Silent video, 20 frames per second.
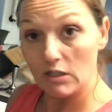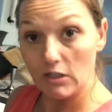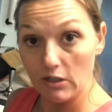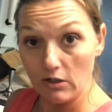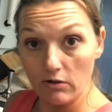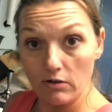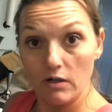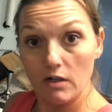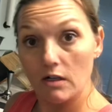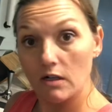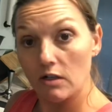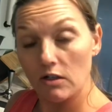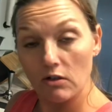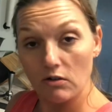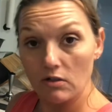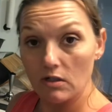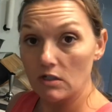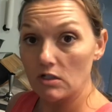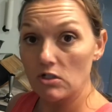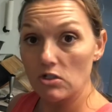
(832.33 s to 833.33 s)
yogurt. You
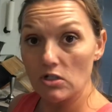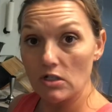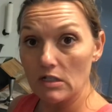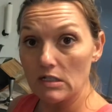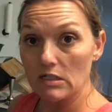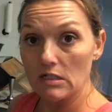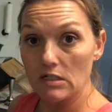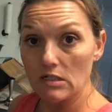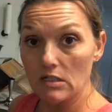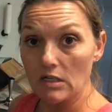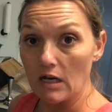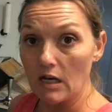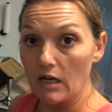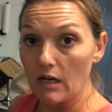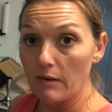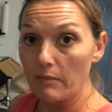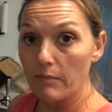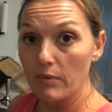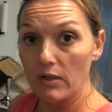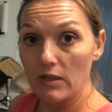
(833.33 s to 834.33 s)
could just
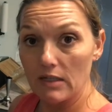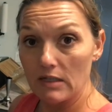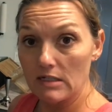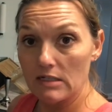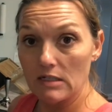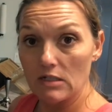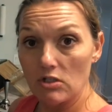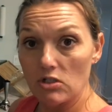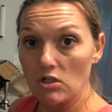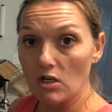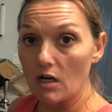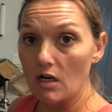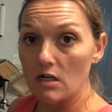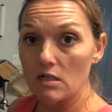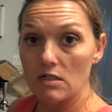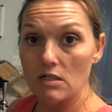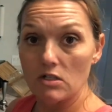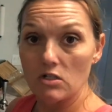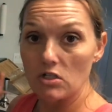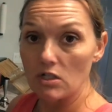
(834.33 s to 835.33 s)
put this in jars
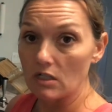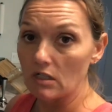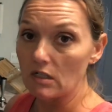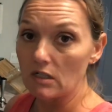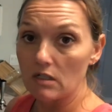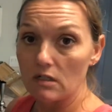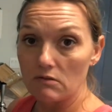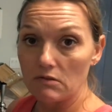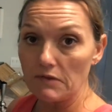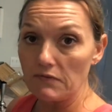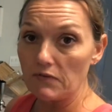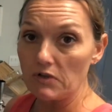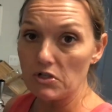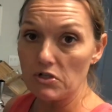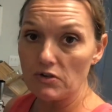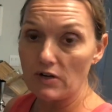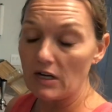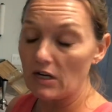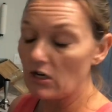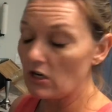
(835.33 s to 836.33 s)
and chill it in the
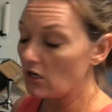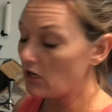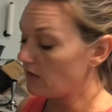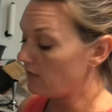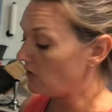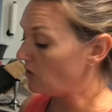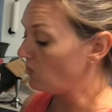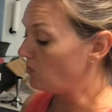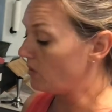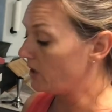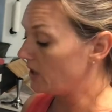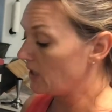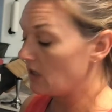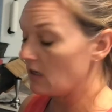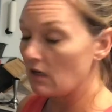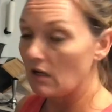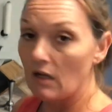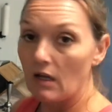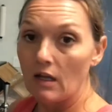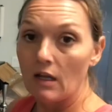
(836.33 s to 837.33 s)
refrigerator if you wanted,
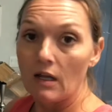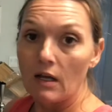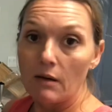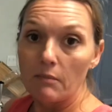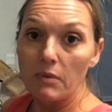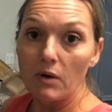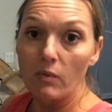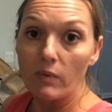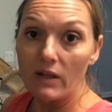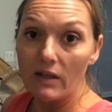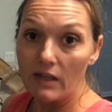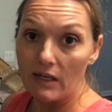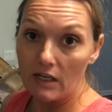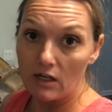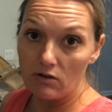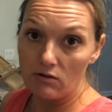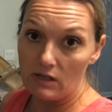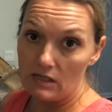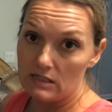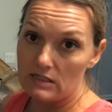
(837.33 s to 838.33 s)
but we like
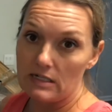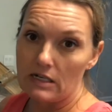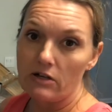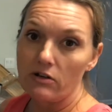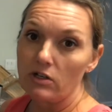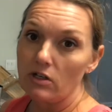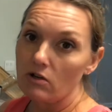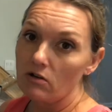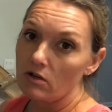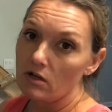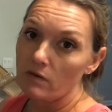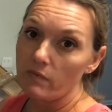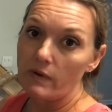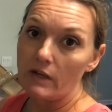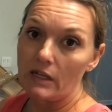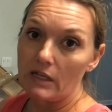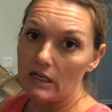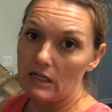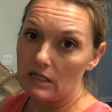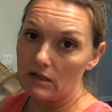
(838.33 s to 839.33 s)
Greek style yogurt. We
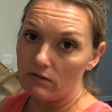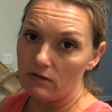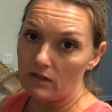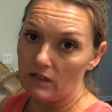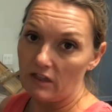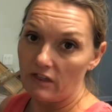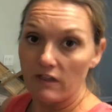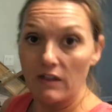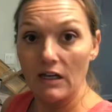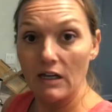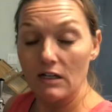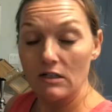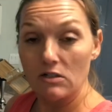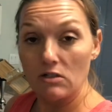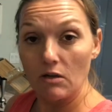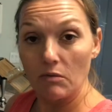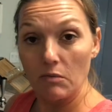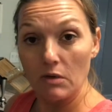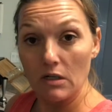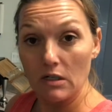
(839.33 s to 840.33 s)
like it really thick. So
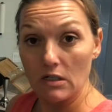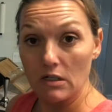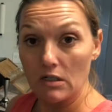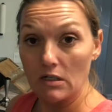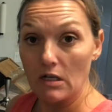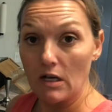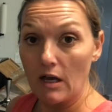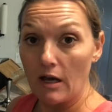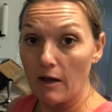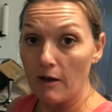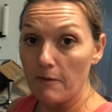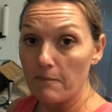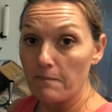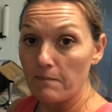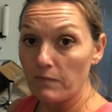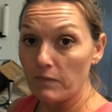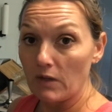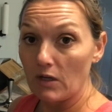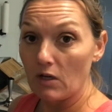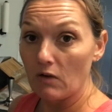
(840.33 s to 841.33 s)
I'm gonna
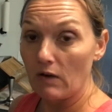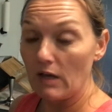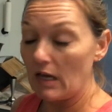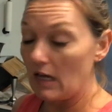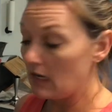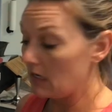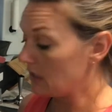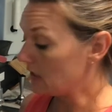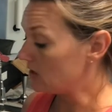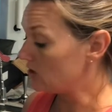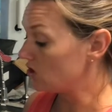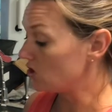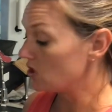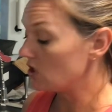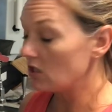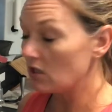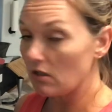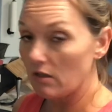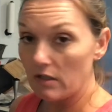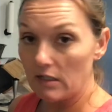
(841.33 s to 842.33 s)
go ahead and
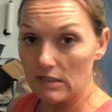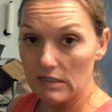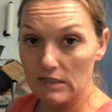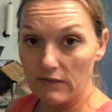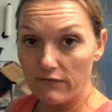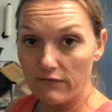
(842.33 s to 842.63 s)
chill this